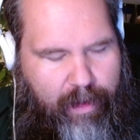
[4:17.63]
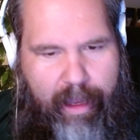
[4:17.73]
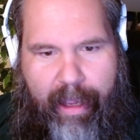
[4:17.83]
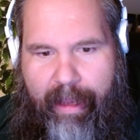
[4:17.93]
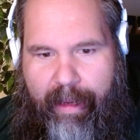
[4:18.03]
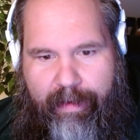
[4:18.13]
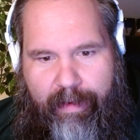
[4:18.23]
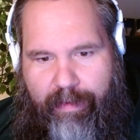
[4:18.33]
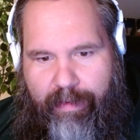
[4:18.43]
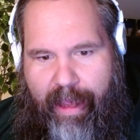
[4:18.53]
And
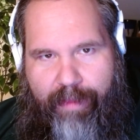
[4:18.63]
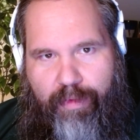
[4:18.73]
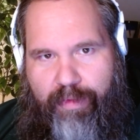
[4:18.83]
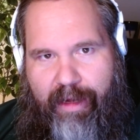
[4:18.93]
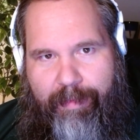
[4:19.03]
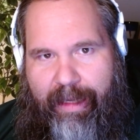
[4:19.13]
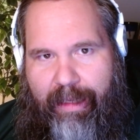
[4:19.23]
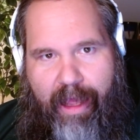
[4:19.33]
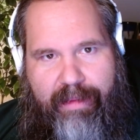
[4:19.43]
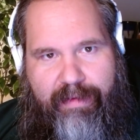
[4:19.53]
yeah, there's going to be
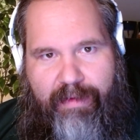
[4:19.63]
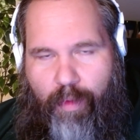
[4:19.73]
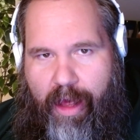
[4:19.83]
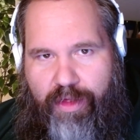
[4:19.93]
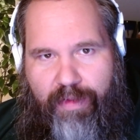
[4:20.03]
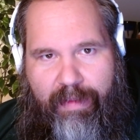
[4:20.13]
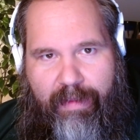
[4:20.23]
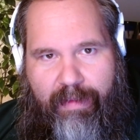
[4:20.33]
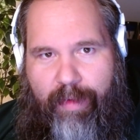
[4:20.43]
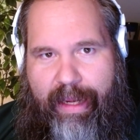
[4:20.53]
lots to watch
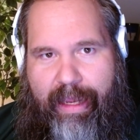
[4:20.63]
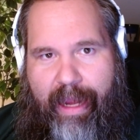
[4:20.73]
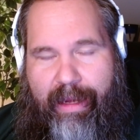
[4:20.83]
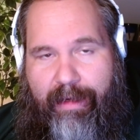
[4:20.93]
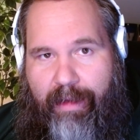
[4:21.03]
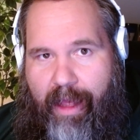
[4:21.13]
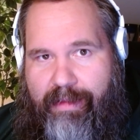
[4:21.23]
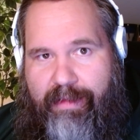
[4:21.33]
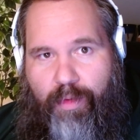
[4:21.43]
this weekend and lots to